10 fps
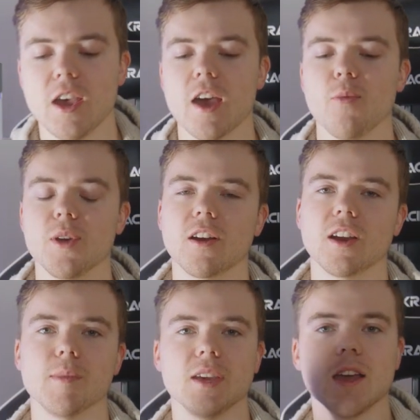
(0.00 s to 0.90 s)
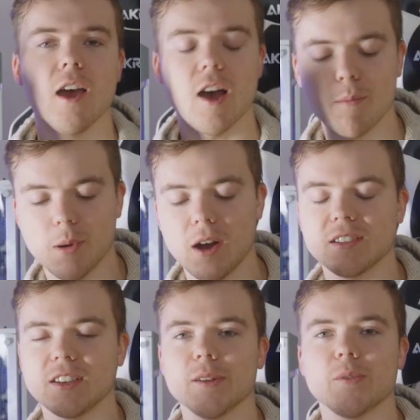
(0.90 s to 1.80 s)
and we are gonna be
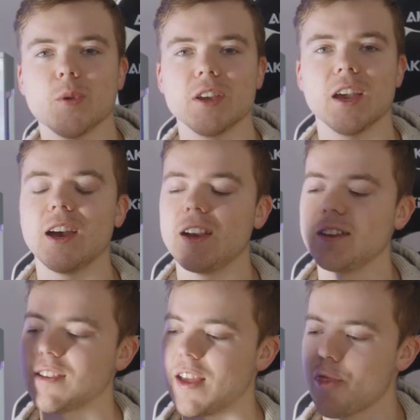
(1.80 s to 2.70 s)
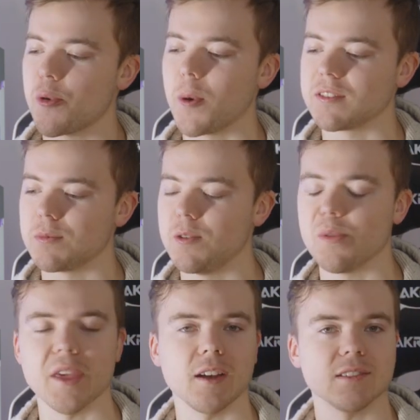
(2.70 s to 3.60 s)
unboxing it for you guys and throwing some new
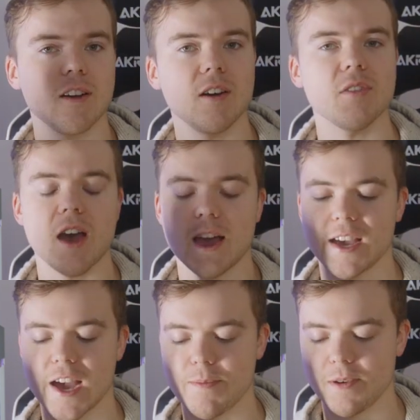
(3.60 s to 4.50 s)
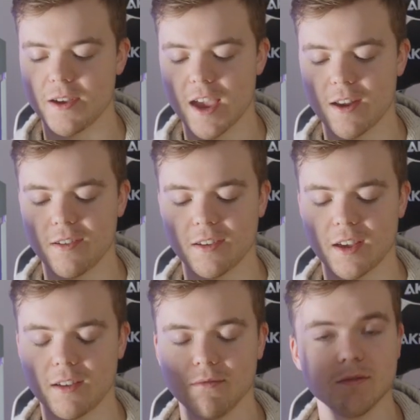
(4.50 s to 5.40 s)
things on the Hicapa. And
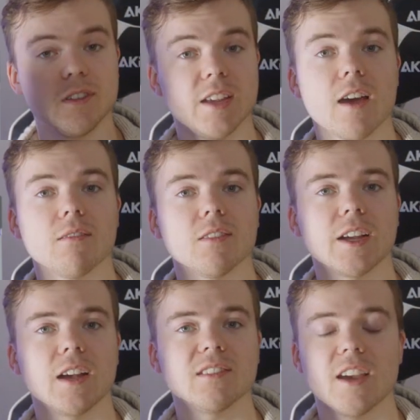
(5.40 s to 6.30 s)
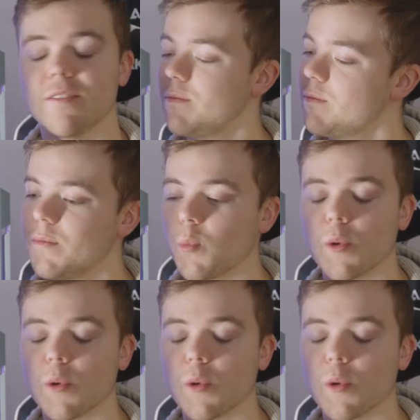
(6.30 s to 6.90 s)
yeah, like I said, we're